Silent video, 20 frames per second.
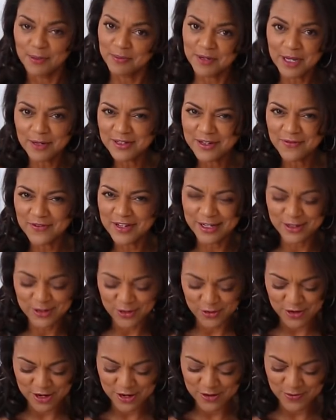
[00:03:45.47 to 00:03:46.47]
sometimes you have to get
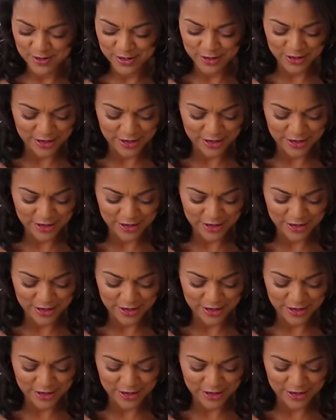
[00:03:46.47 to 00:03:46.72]
dirty with